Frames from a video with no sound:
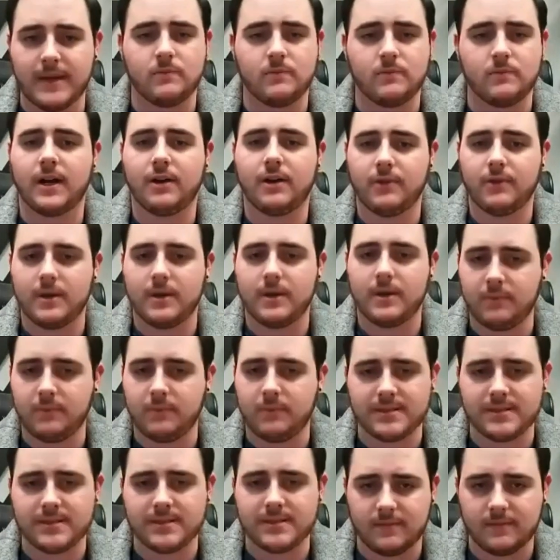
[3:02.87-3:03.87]
we're going to replace
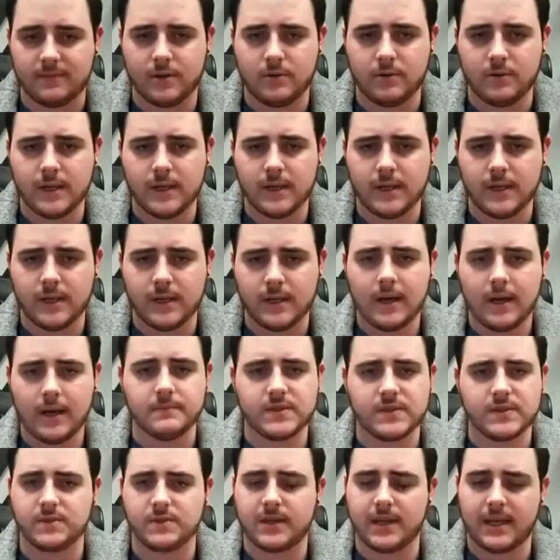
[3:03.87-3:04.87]
it for you.
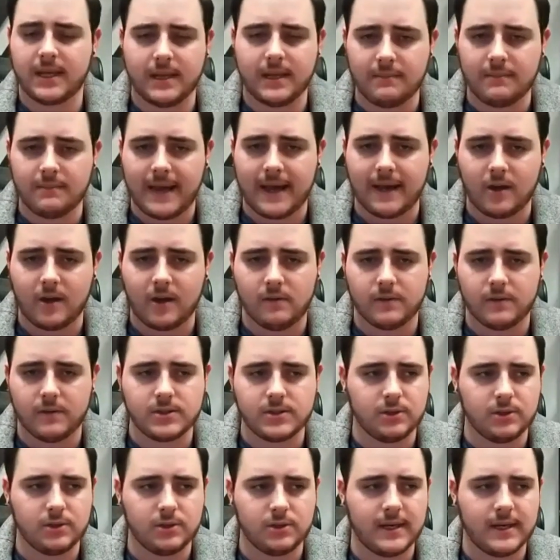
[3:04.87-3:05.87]
So kick it back over
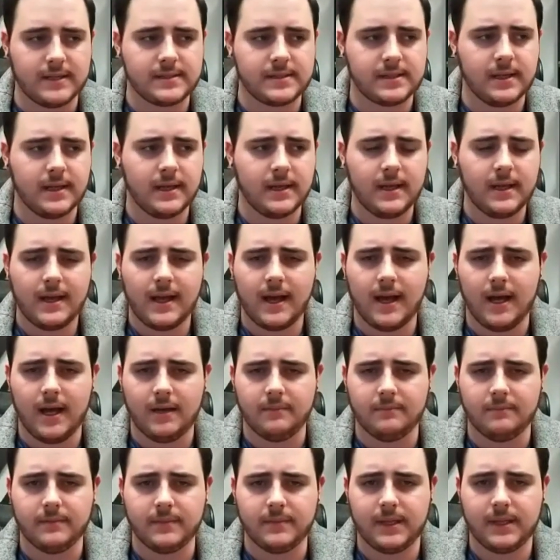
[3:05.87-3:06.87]
to us.
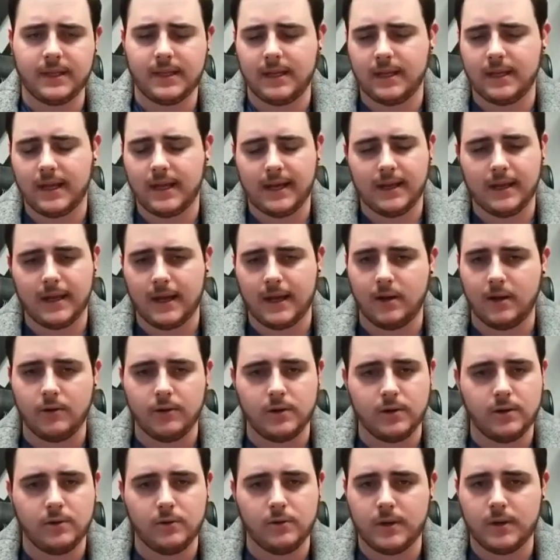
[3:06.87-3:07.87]
And I know
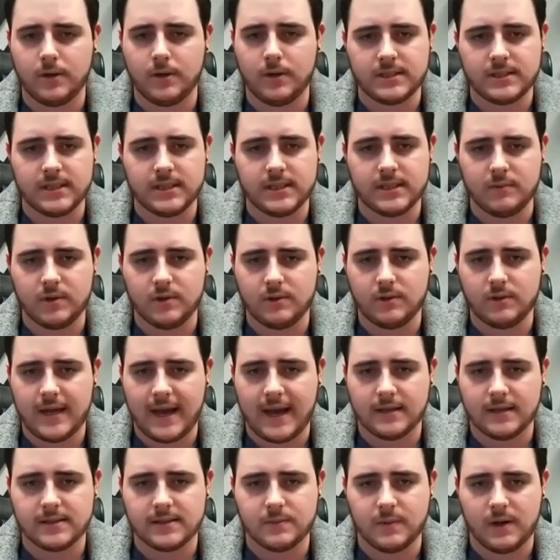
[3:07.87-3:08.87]
you and your team do
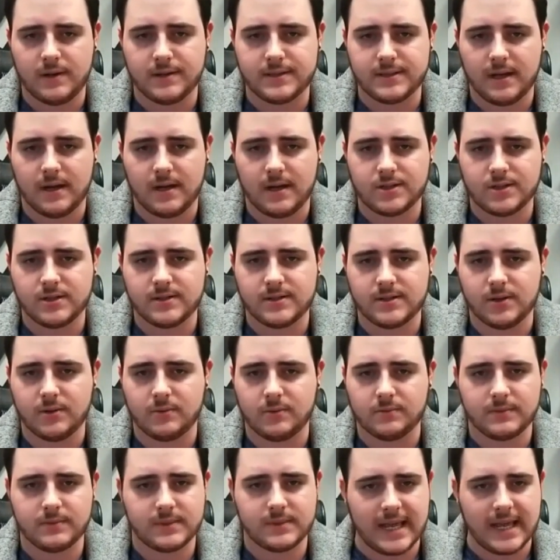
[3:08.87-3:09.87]
that as well, Sascha.
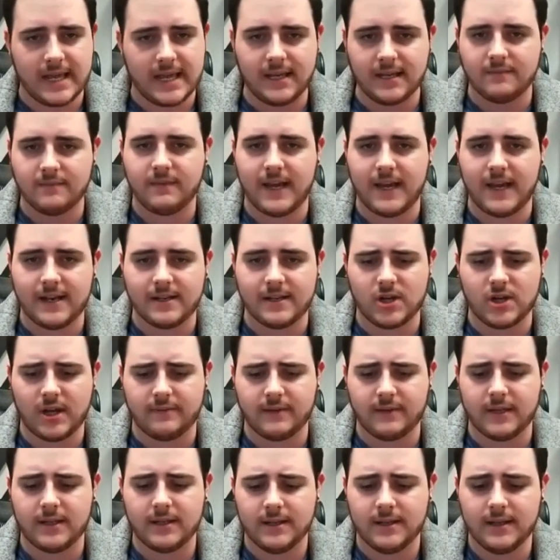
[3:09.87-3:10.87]
So take advantage of
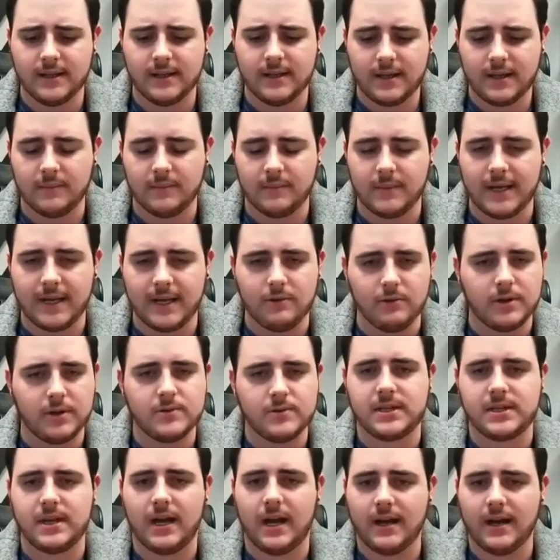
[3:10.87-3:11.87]
it. Anyone
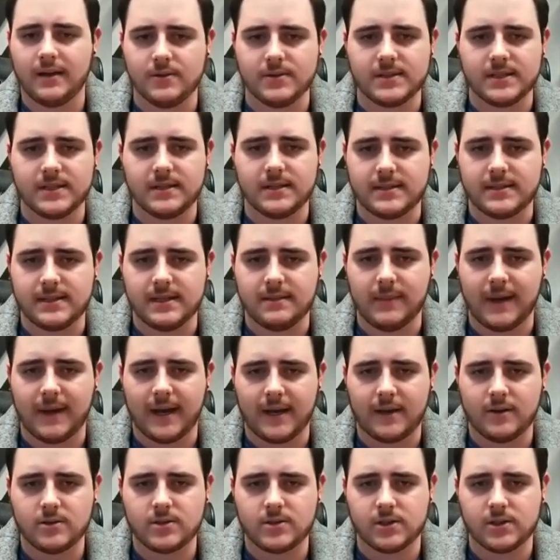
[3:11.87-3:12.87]
who's not using
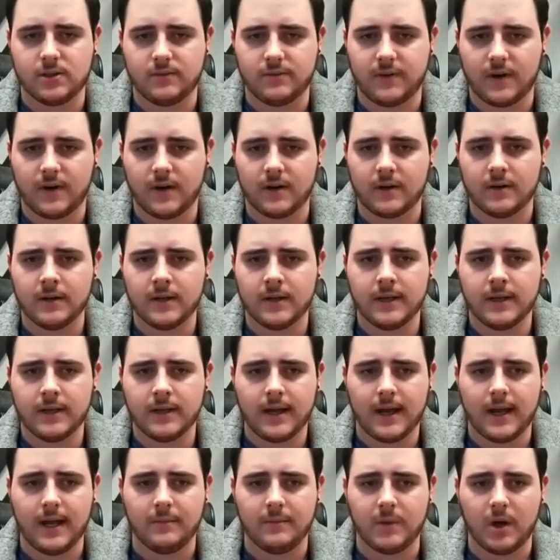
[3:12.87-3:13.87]
zBuyer so far,
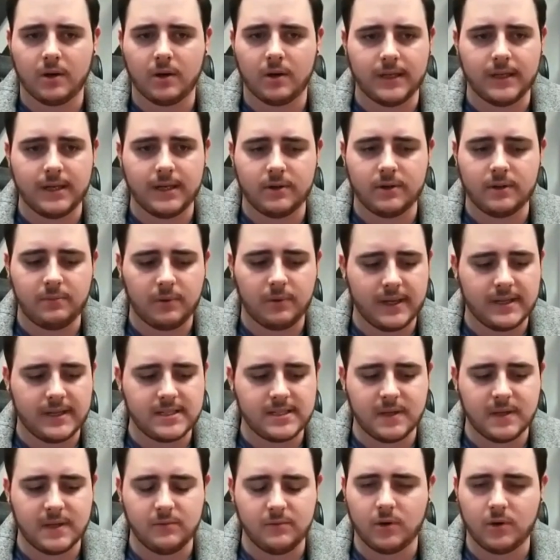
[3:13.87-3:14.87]
our lead
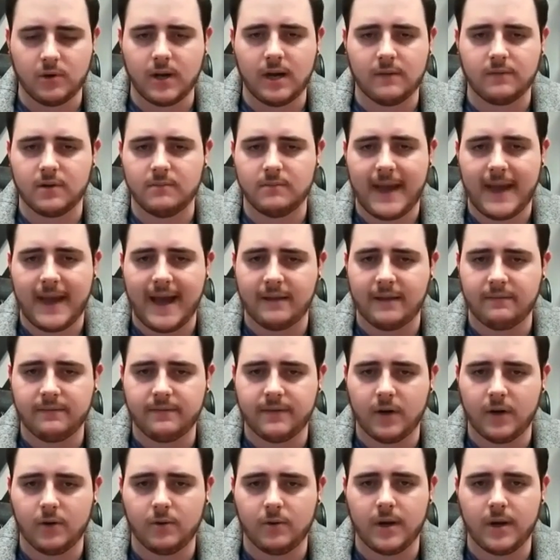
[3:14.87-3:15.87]
replacement will cover bad
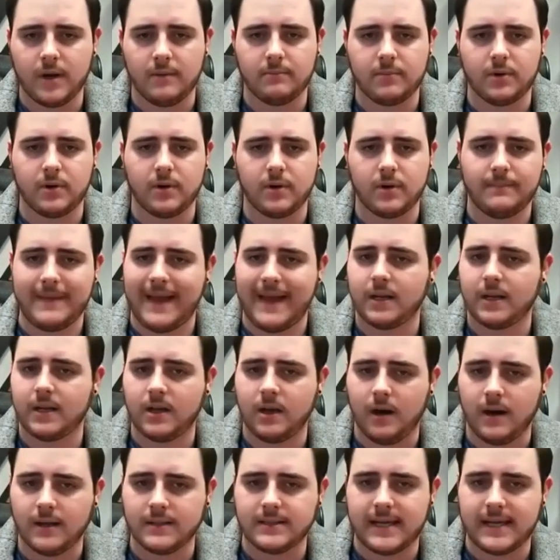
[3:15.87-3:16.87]
phone number, bad
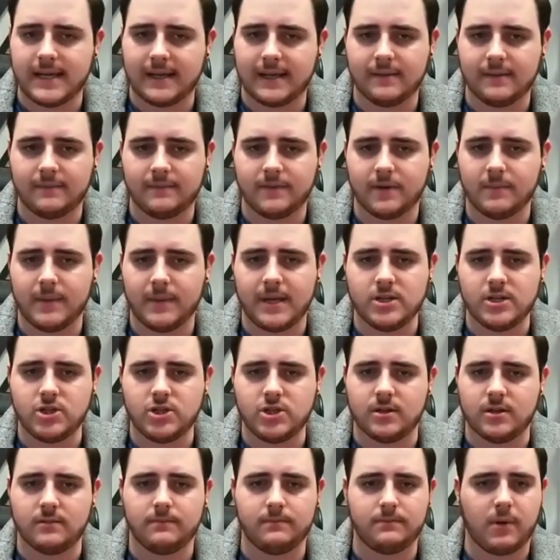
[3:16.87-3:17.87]
contact
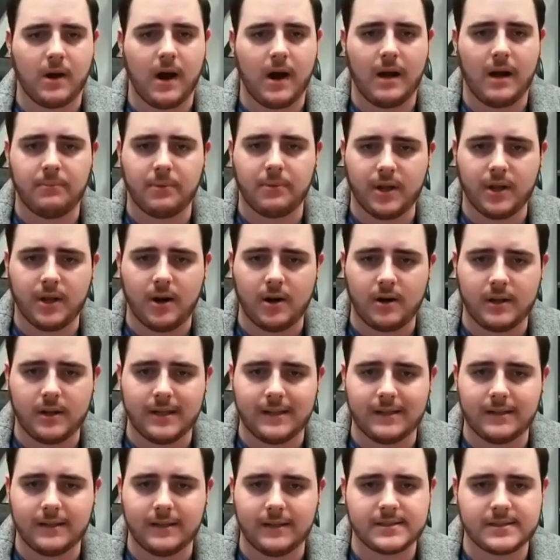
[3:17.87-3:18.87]
information, property
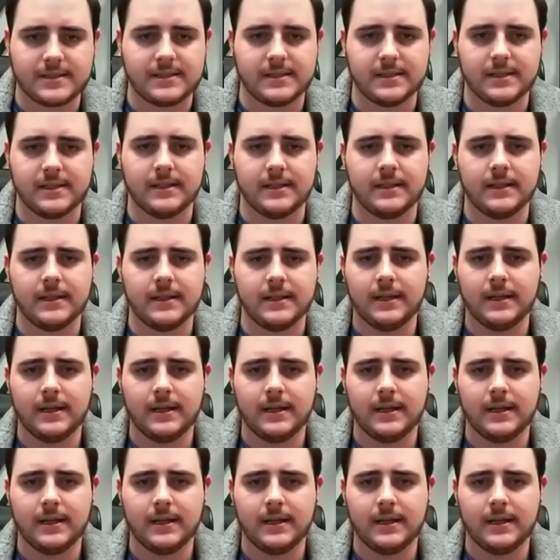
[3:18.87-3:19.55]
already listed,